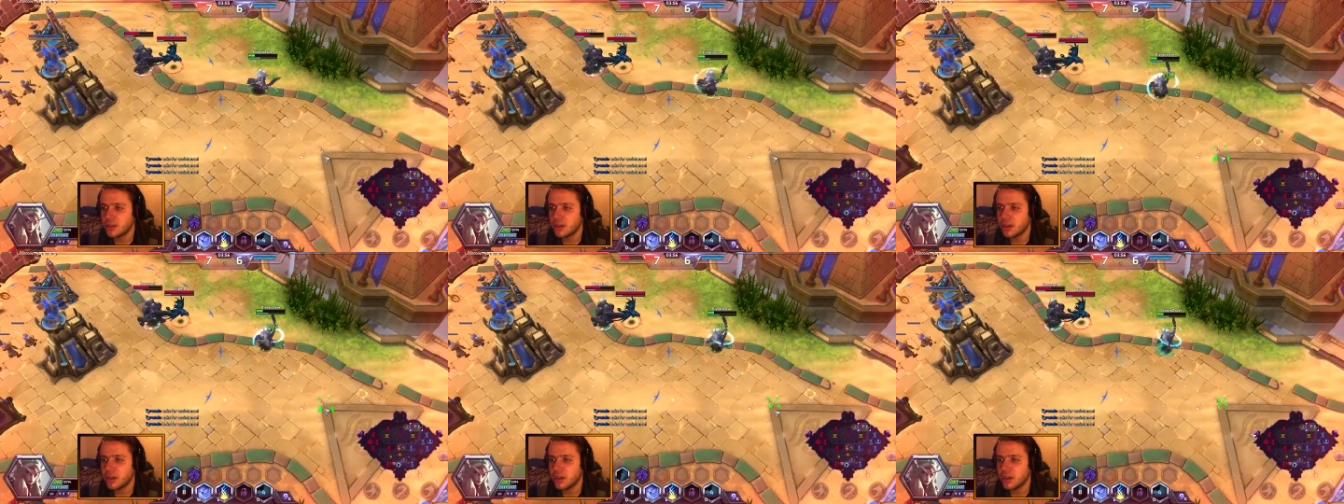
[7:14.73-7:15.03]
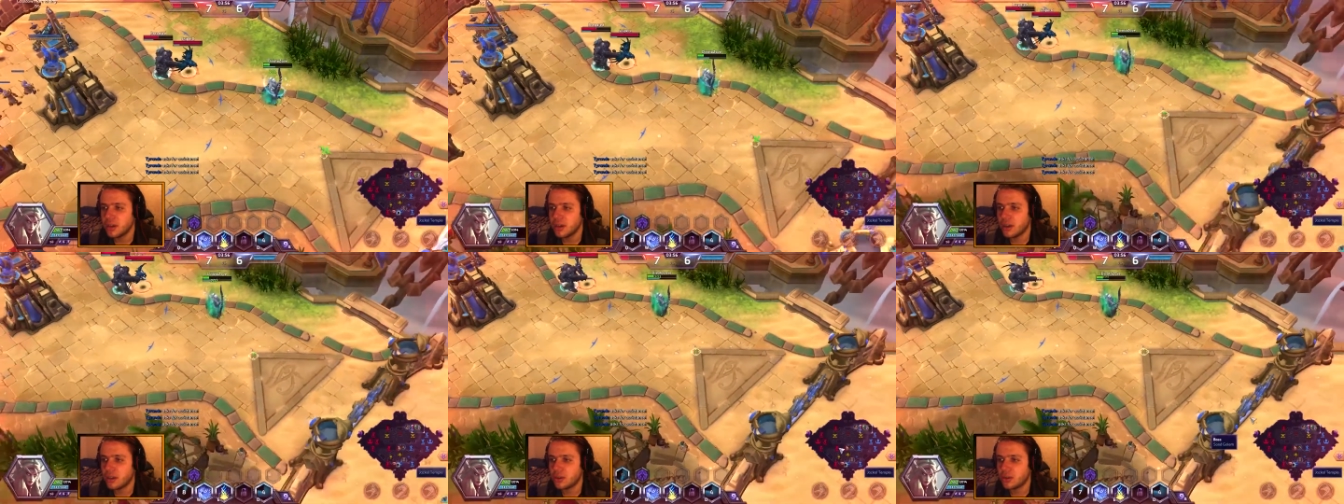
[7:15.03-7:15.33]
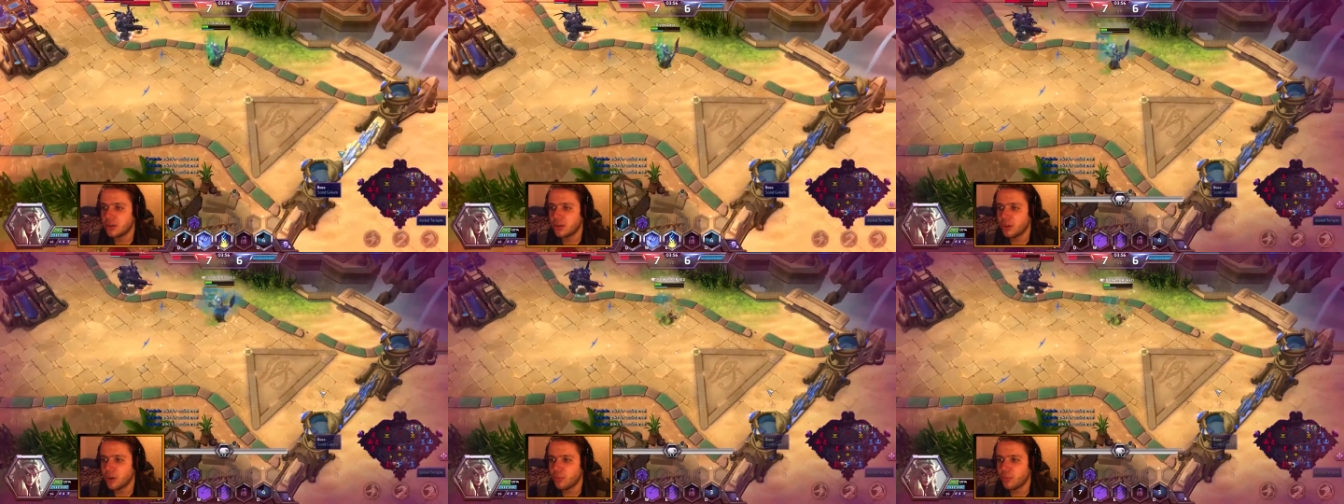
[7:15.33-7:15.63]
uh,
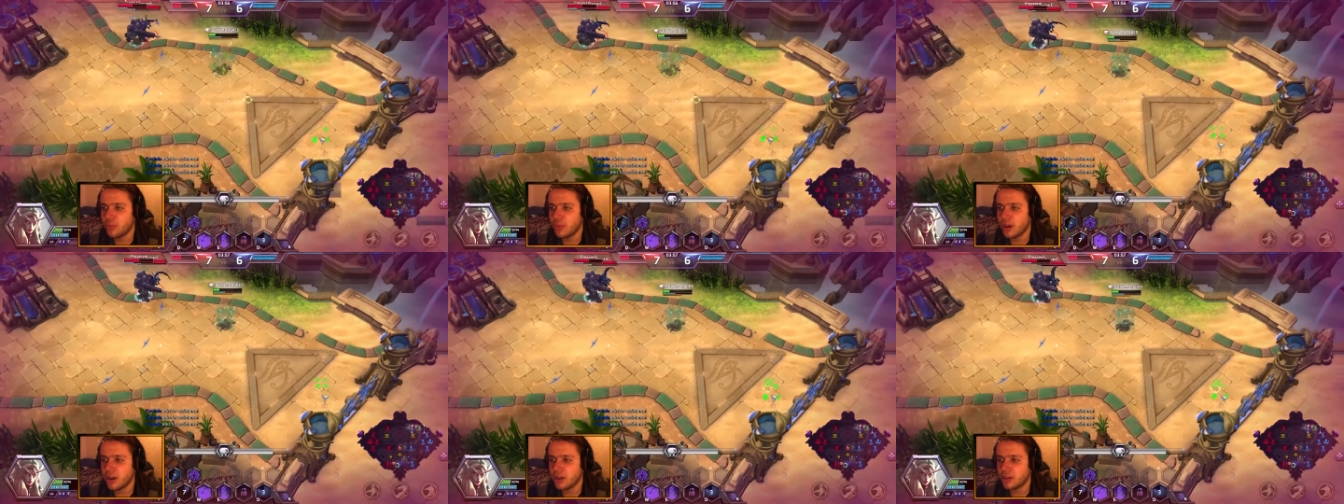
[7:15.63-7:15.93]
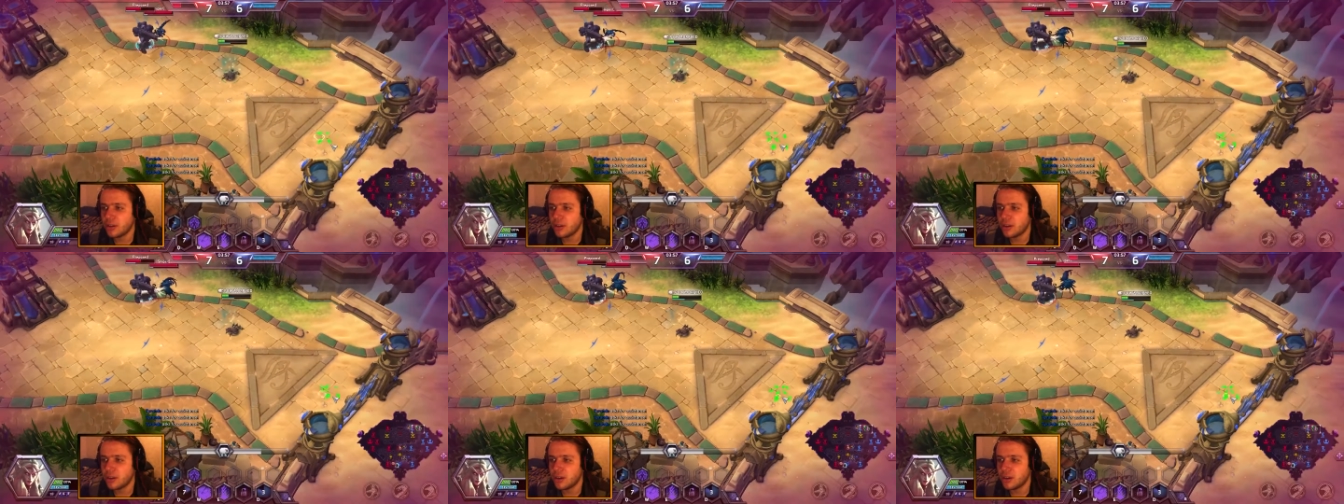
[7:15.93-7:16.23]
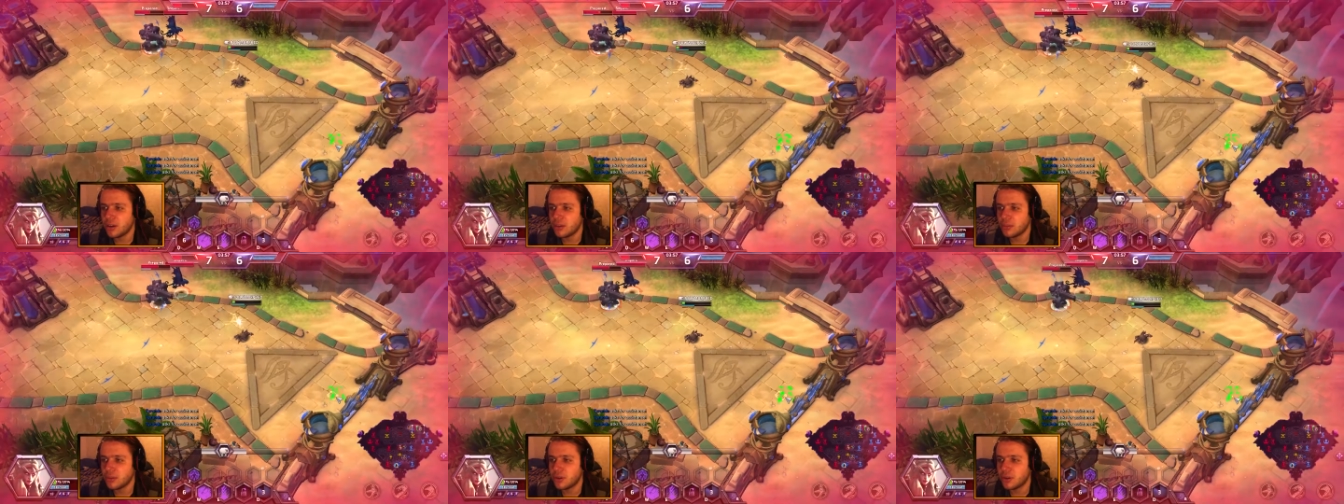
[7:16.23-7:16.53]
to help me out.
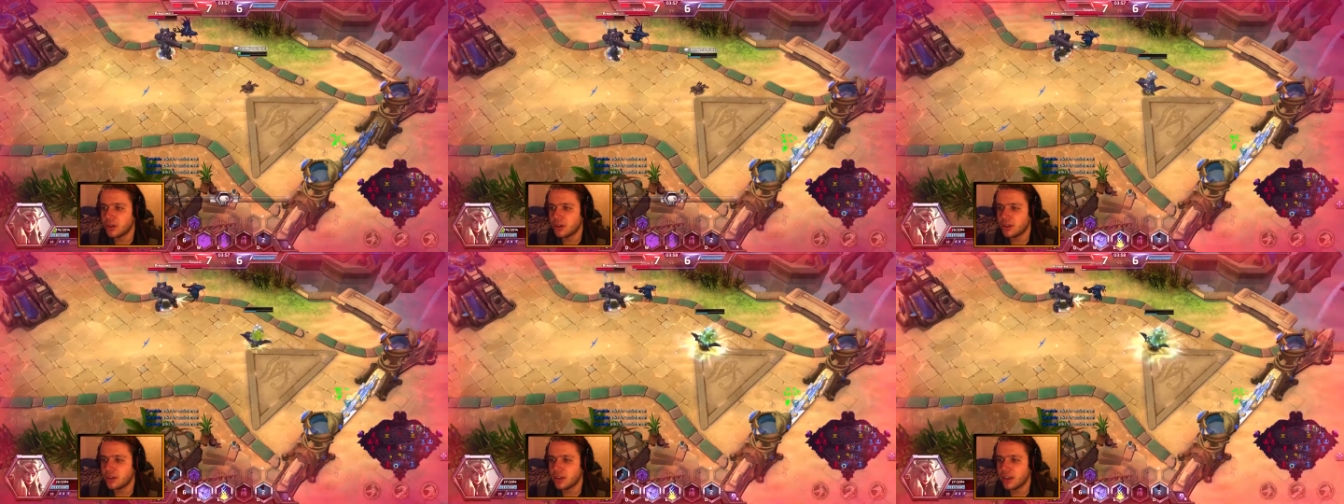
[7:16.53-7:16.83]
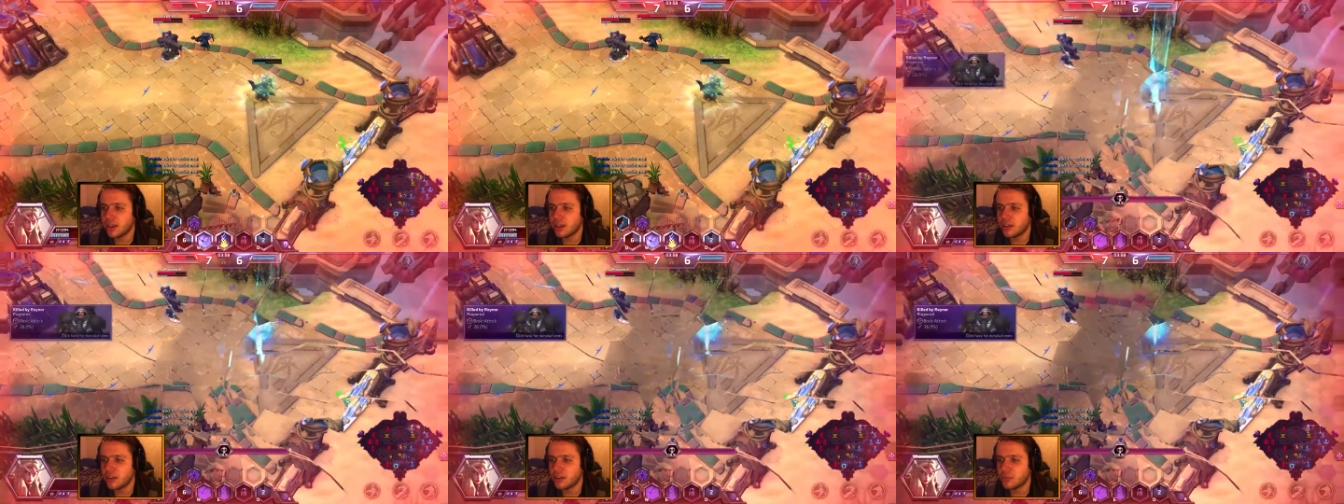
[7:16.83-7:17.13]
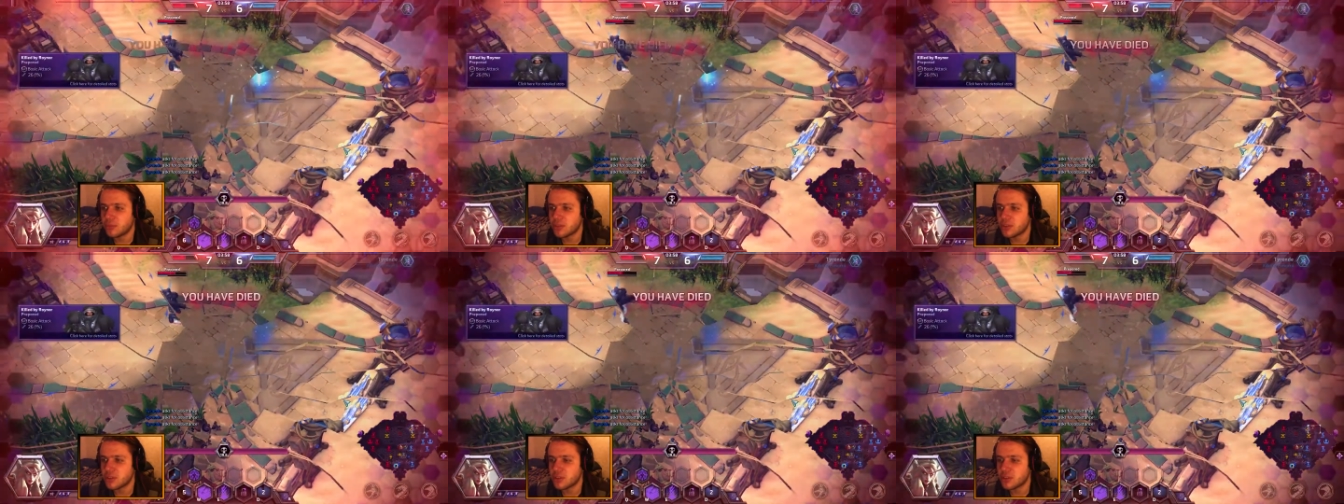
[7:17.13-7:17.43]
I'm gonna die here
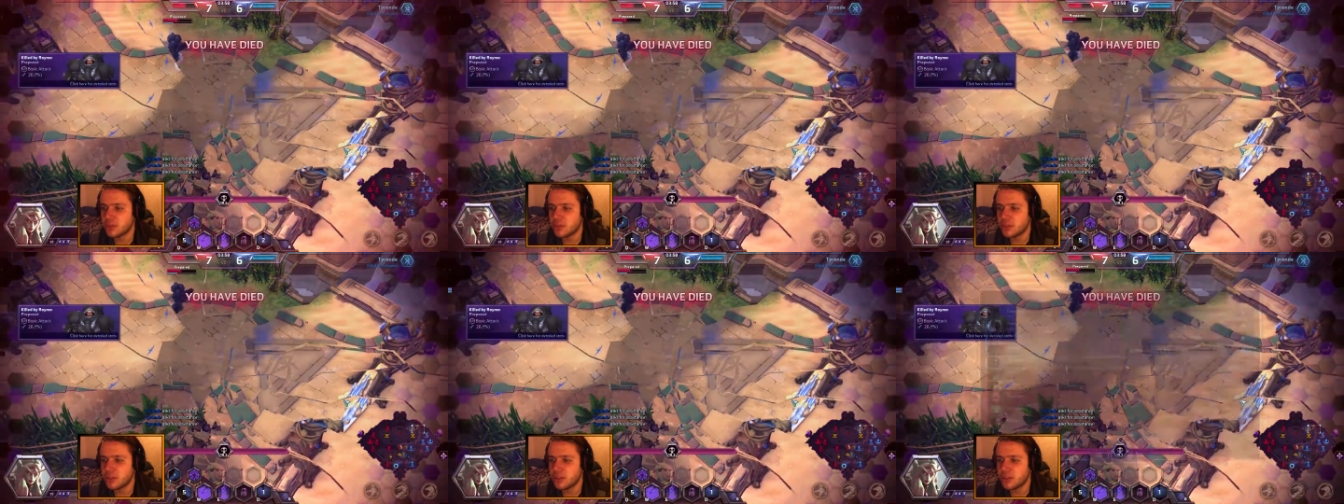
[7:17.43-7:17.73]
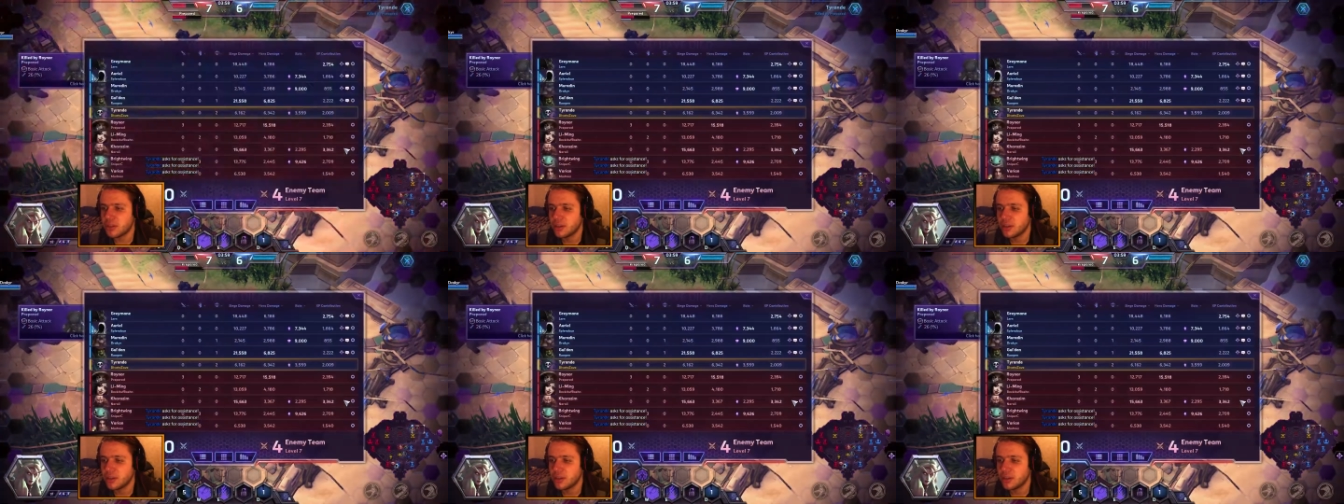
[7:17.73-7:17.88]
miserably.